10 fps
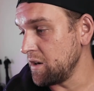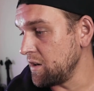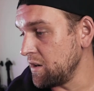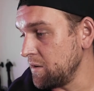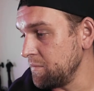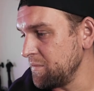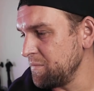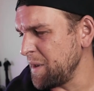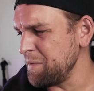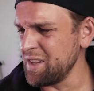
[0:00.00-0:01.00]
Um,
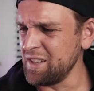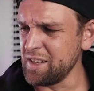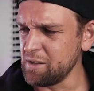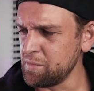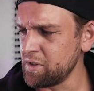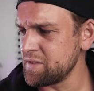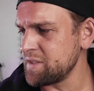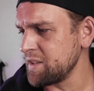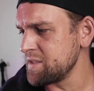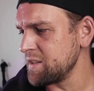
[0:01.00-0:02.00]
maybe a little bit of
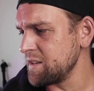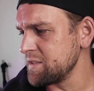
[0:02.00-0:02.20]
sunset.